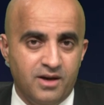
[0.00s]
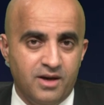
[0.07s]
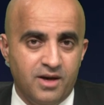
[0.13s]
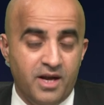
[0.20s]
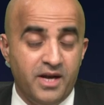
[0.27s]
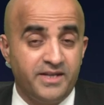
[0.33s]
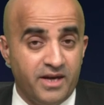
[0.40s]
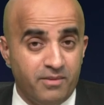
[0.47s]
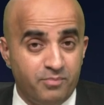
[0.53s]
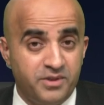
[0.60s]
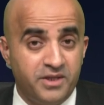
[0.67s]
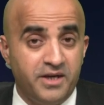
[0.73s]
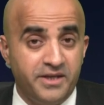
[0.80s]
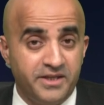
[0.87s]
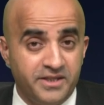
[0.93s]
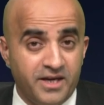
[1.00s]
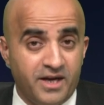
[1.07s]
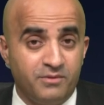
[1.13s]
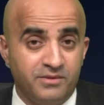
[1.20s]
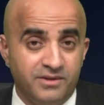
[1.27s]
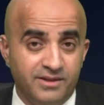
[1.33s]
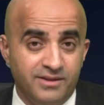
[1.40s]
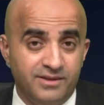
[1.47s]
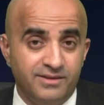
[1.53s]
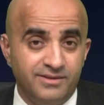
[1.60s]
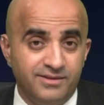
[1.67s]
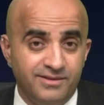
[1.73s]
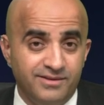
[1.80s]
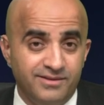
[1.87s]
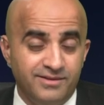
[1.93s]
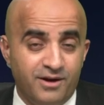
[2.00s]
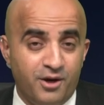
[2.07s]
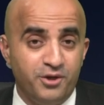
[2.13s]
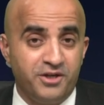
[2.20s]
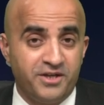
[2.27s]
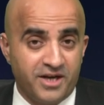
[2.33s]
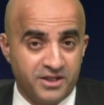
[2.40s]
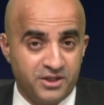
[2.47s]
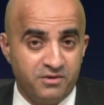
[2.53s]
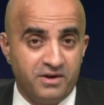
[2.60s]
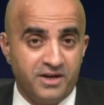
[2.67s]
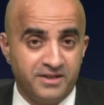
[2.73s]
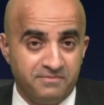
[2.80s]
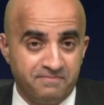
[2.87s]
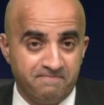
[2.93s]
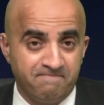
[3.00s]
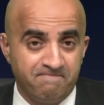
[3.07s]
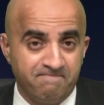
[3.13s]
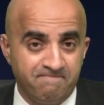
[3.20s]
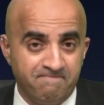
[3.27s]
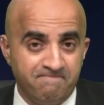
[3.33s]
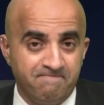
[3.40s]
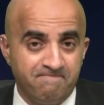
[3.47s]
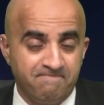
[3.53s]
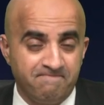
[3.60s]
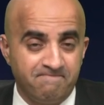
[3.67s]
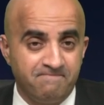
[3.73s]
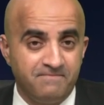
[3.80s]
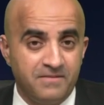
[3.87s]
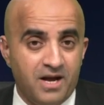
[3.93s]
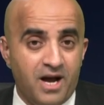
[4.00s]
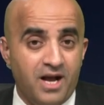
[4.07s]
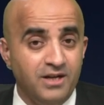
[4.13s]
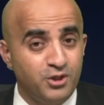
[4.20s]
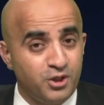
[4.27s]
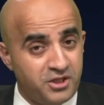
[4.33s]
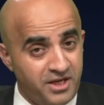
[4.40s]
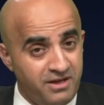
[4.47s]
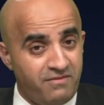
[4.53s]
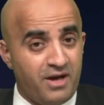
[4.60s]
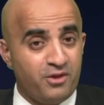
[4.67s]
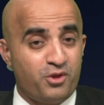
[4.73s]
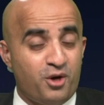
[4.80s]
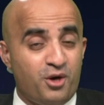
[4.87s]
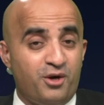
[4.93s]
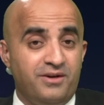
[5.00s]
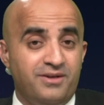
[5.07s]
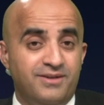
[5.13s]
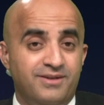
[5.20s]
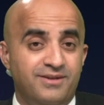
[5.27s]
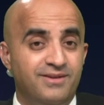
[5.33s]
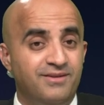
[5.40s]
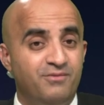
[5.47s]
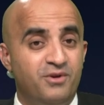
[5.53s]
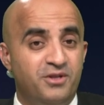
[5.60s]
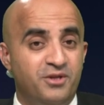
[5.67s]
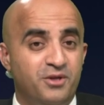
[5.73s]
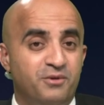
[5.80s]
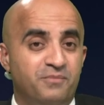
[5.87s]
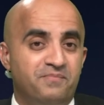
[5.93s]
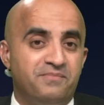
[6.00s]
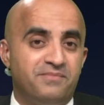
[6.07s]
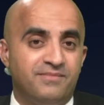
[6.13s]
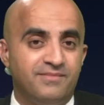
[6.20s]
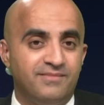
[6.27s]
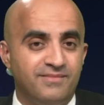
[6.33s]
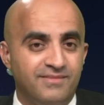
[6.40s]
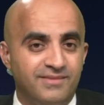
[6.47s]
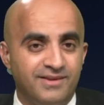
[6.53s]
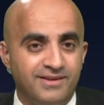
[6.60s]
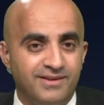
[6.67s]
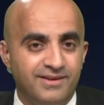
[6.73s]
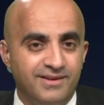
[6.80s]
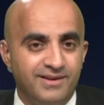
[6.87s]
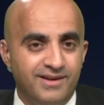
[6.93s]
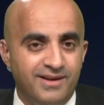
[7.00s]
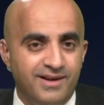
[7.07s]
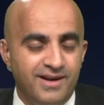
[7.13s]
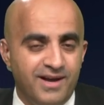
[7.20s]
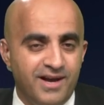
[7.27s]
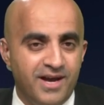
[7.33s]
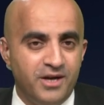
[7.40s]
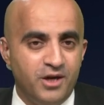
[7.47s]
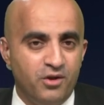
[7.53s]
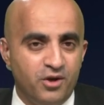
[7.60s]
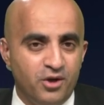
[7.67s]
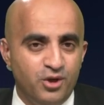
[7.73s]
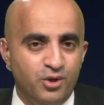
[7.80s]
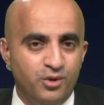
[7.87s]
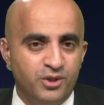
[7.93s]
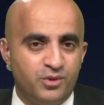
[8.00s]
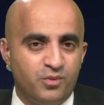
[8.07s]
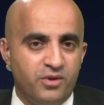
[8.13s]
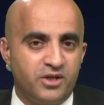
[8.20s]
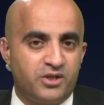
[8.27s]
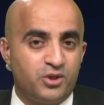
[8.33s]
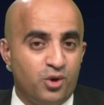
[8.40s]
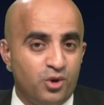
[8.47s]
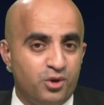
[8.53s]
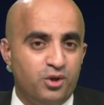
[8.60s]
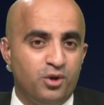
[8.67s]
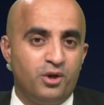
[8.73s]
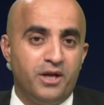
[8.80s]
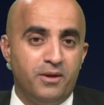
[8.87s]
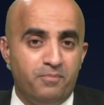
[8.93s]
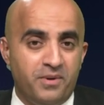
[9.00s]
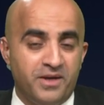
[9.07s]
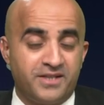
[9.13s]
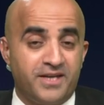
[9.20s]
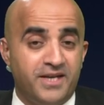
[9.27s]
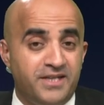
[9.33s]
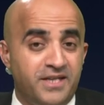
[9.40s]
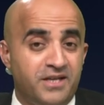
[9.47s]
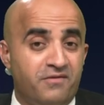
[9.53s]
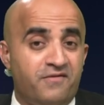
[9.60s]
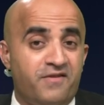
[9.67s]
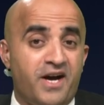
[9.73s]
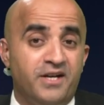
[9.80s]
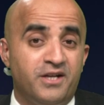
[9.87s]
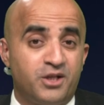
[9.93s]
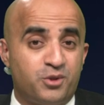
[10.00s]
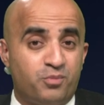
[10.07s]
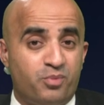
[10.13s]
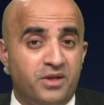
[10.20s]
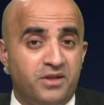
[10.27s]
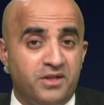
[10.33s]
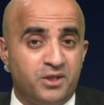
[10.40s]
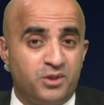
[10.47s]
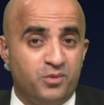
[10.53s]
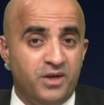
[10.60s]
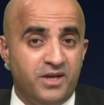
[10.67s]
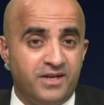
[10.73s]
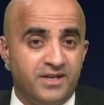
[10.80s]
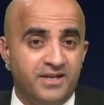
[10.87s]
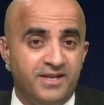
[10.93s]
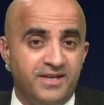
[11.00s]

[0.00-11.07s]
and a 10% discount on your taxi ride. I'll just leave that thought with you. In other news, with the Tokyo Olympics hitting the final sprint this week,